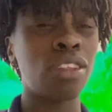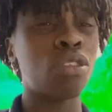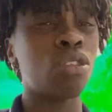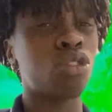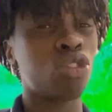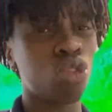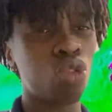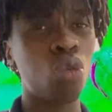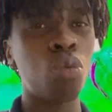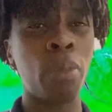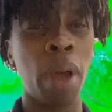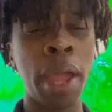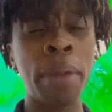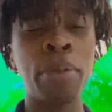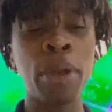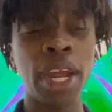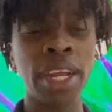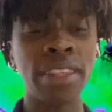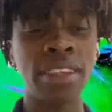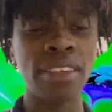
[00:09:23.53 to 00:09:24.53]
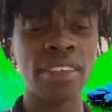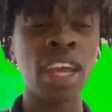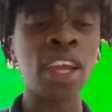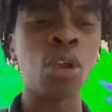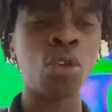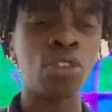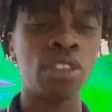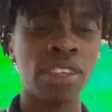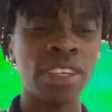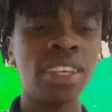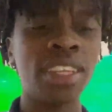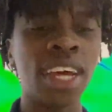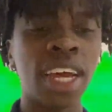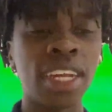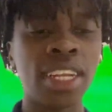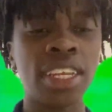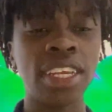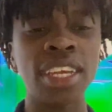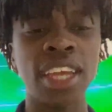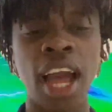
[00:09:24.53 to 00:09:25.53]
through my practice, I could see
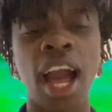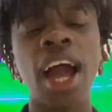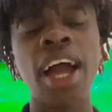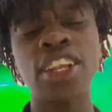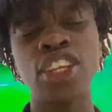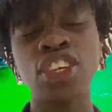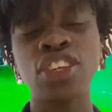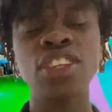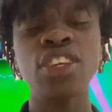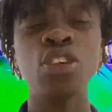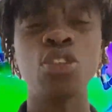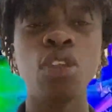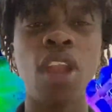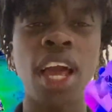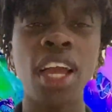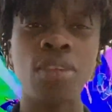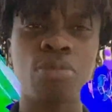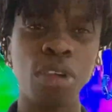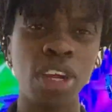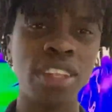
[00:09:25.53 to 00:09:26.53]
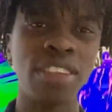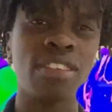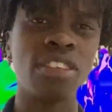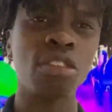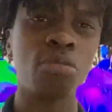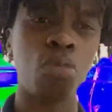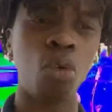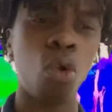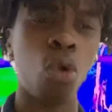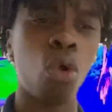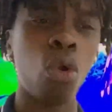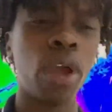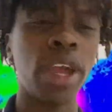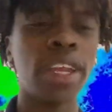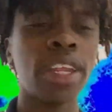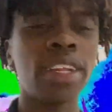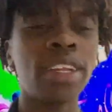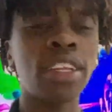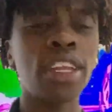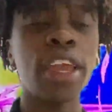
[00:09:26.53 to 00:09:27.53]
that I just need to practice it more,
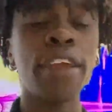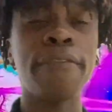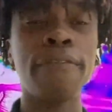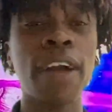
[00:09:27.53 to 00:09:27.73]
and then if